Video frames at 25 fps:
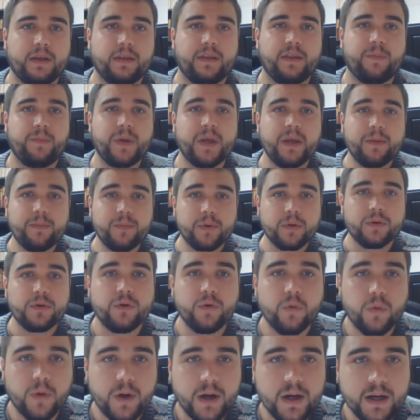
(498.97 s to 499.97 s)
The people
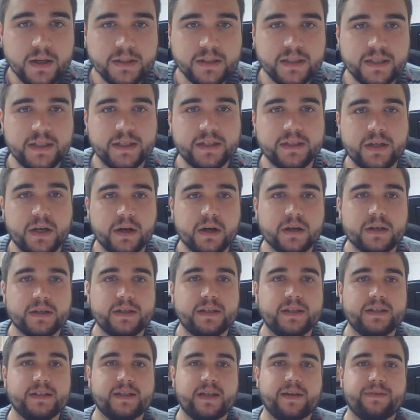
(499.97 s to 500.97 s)
who walked in
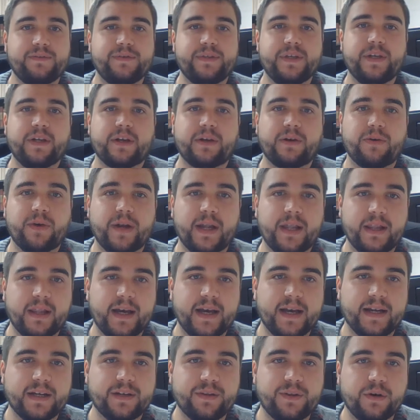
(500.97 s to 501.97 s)
darkness have seen a great
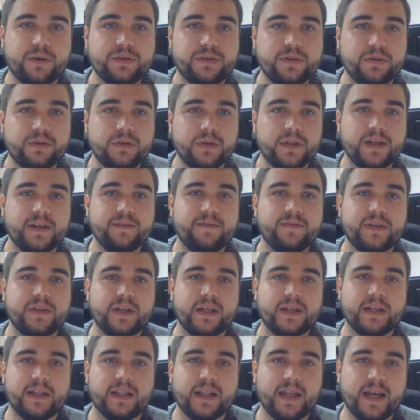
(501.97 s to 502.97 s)
light. Those who lived
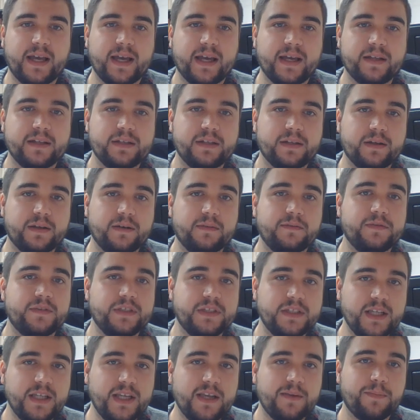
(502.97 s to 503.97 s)
in a land
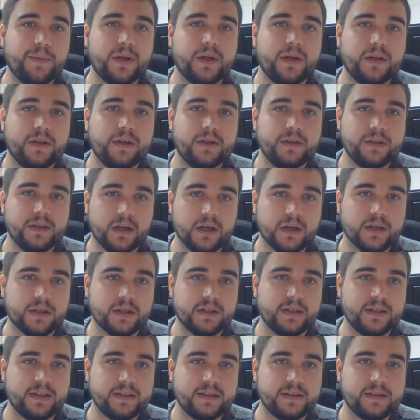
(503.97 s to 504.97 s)
of deep
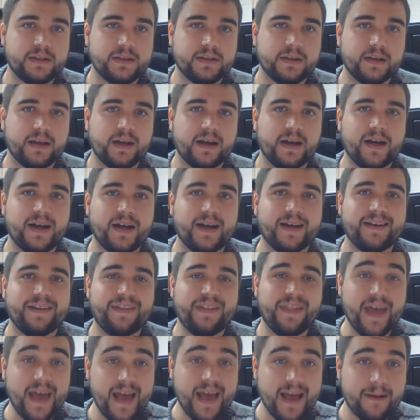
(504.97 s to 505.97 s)
darkness,
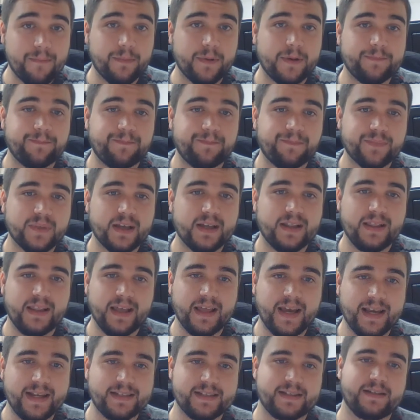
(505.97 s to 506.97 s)
on them
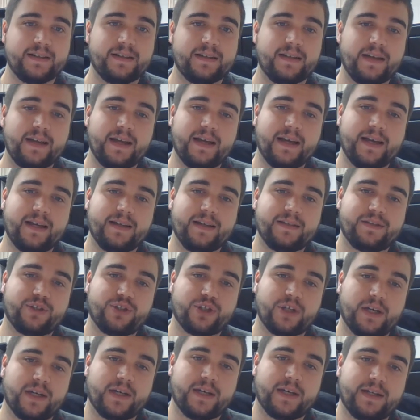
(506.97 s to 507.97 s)
light has
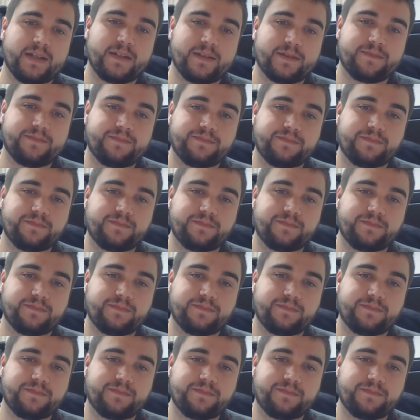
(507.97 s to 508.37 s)
shined.